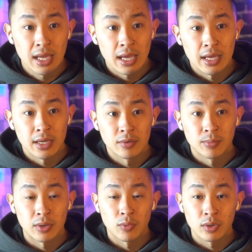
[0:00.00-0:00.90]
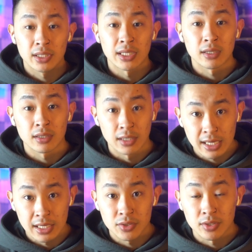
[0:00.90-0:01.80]
And by working
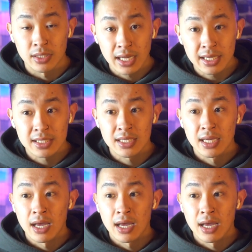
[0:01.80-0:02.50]
late into the night,